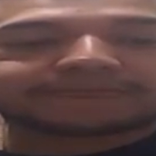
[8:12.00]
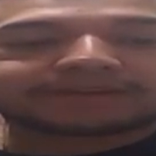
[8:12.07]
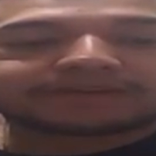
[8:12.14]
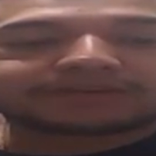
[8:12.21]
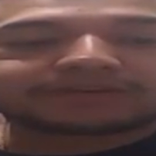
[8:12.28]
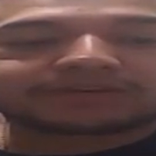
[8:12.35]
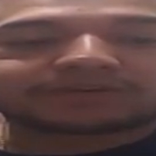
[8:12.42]

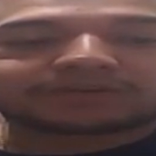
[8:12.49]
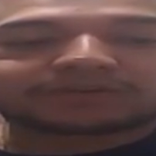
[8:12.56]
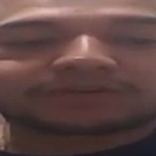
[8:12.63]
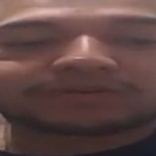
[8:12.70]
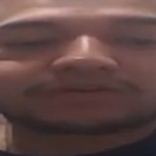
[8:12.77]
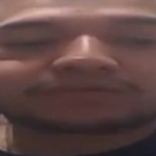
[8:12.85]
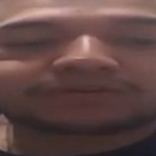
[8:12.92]
You can
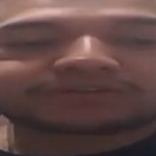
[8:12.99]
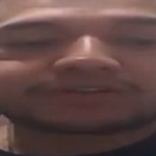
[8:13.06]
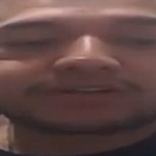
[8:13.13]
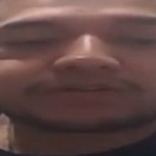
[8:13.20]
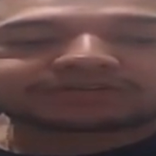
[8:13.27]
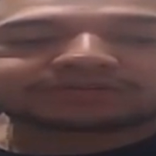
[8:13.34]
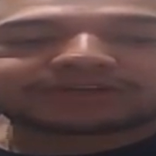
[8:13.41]
always reach
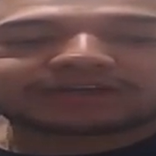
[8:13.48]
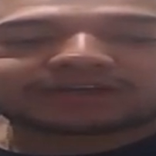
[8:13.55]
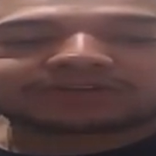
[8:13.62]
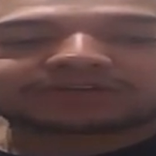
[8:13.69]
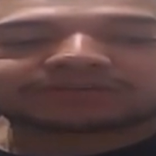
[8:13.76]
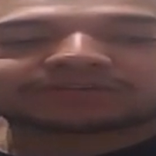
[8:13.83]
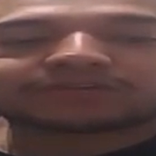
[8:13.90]
out to me
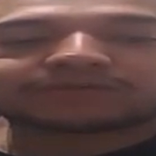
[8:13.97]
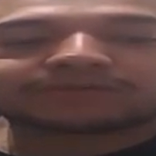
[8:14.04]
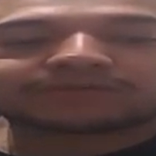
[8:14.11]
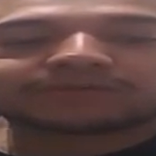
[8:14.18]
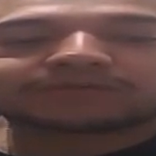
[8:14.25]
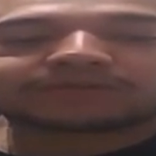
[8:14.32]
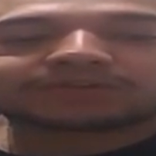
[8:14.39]
on
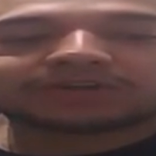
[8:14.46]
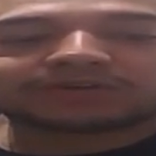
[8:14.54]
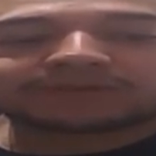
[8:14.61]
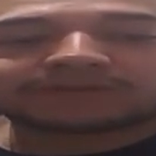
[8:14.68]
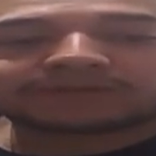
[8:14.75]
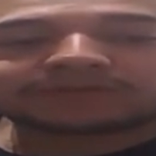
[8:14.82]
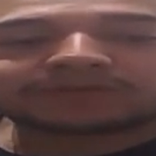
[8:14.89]

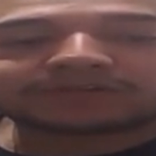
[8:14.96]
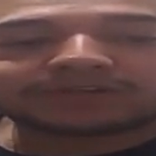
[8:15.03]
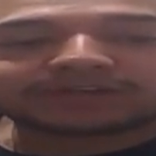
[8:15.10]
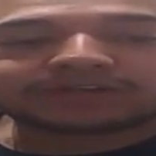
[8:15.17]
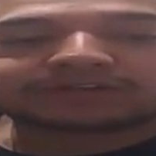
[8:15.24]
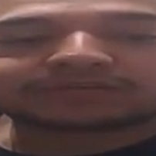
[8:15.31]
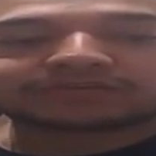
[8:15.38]

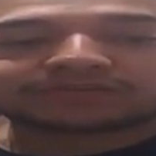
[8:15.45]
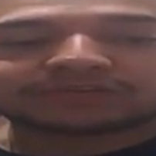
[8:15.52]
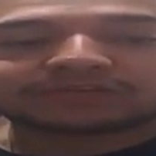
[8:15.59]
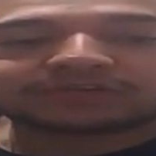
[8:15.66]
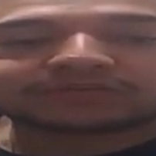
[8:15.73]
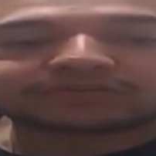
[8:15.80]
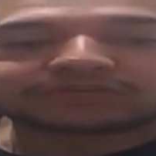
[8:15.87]

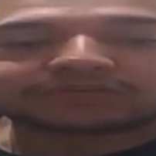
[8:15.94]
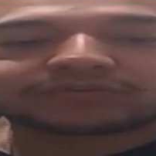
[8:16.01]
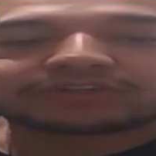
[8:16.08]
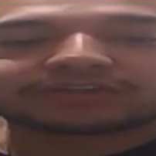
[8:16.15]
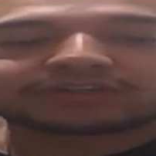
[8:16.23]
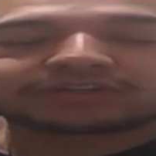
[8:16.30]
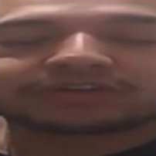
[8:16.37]

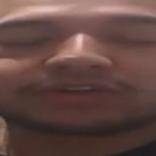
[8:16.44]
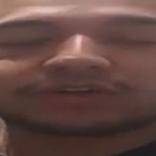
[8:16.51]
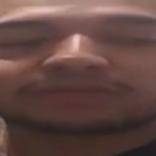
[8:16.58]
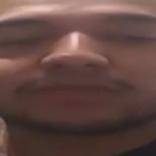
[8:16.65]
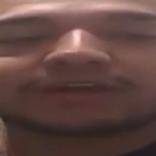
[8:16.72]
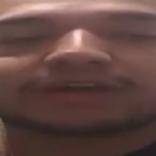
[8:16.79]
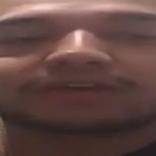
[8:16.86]

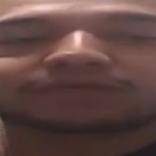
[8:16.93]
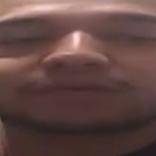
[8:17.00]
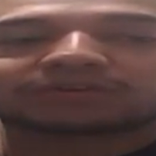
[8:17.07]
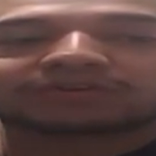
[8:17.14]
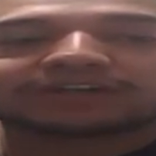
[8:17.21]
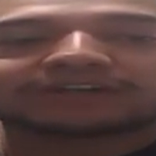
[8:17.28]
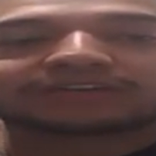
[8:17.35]
www.southernconsulting.com as
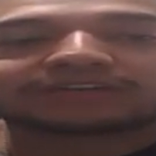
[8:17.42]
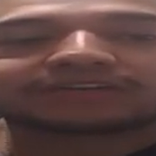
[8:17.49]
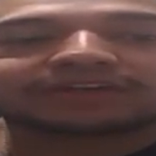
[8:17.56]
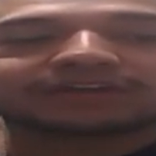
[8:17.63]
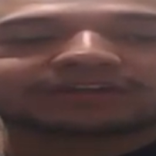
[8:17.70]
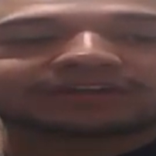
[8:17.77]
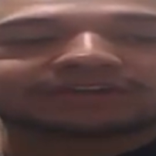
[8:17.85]
well as
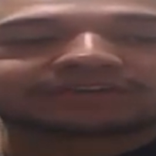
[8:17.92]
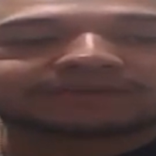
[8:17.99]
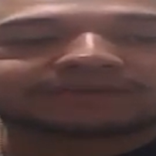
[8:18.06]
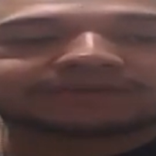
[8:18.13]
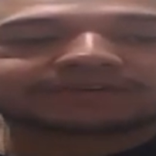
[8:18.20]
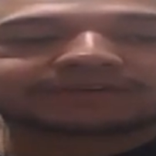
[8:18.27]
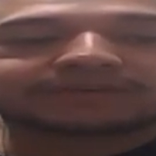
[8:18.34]

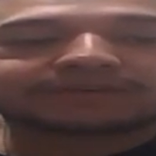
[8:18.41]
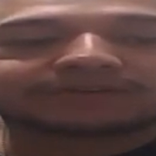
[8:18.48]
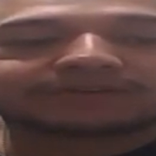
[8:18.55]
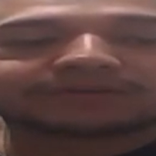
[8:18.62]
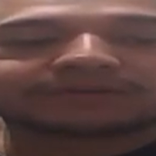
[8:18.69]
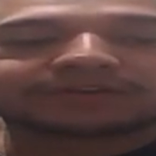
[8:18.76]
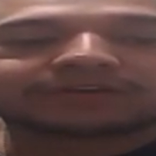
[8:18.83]

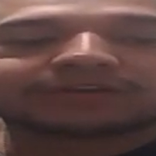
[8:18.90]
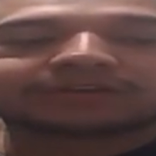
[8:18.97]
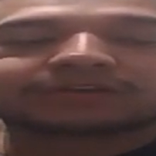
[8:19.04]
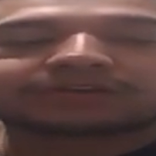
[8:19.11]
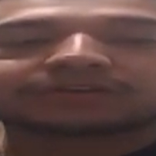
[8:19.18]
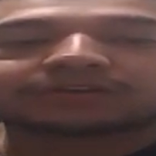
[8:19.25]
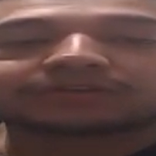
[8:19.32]
770
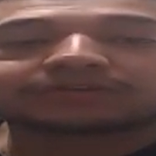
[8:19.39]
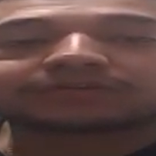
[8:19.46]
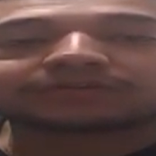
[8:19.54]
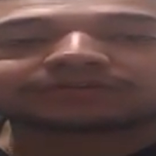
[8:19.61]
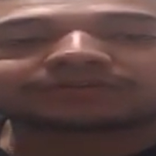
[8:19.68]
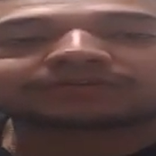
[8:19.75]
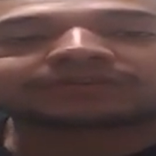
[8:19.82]

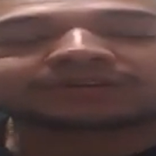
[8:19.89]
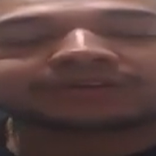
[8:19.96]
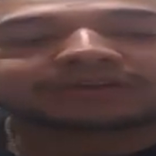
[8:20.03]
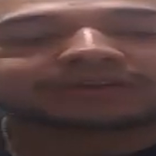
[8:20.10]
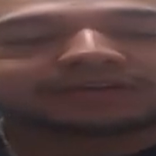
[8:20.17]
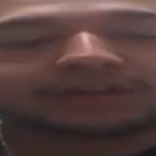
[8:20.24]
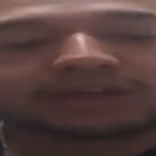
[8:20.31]
consult
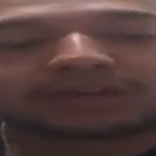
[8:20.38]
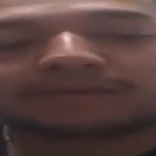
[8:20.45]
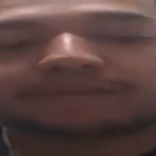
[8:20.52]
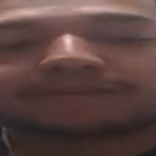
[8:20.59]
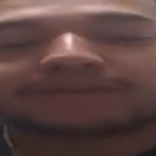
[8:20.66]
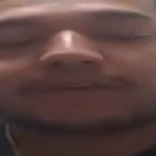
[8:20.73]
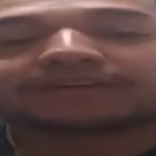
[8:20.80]

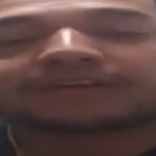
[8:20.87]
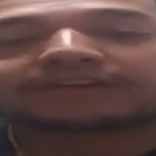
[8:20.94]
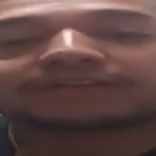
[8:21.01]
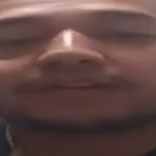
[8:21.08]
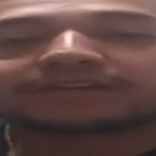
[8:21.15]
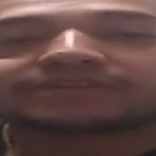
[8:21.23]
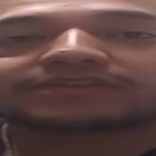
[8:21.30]
in
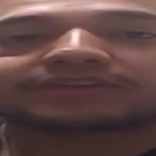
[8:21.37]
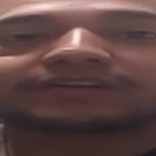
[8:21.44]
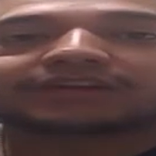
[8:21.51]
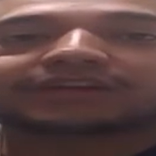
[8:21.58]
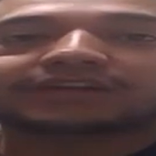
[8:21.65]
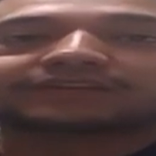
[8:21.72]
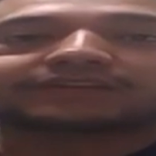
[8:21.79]
extension
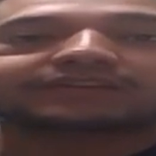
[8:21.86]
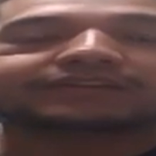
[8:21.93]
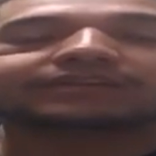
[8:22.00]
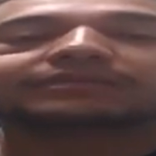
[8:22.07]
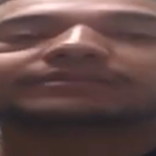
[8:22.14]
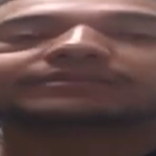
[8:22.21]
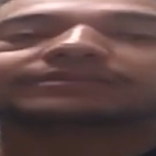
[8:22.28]

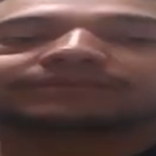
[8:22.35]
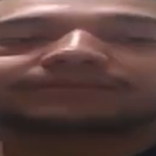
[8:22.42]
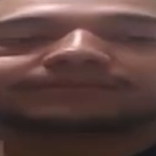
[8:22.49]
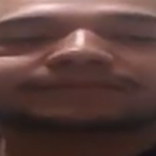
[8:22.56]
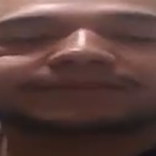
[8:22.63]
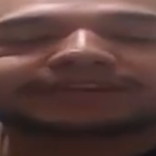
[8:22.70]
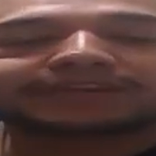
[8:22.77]
18.
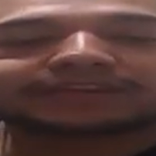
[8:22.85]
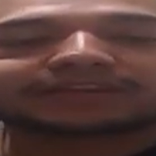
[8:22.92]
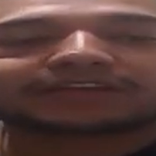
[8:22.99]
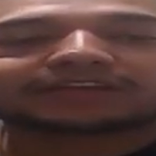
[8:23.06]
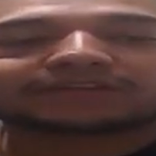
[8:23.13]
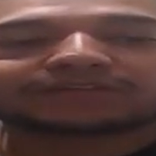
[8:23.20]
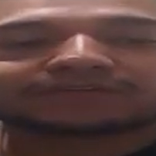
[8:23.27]

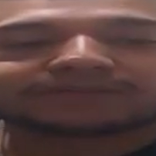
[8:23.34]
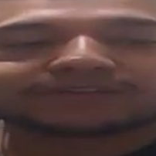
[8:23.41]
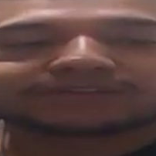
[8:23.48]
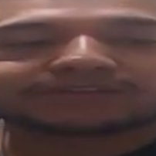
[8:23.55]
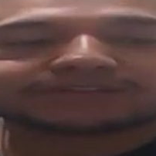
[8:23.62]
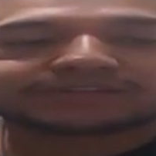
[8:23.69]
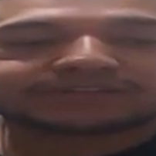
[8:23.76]
Thank you so
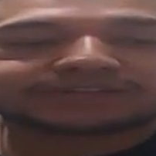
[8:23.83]
much.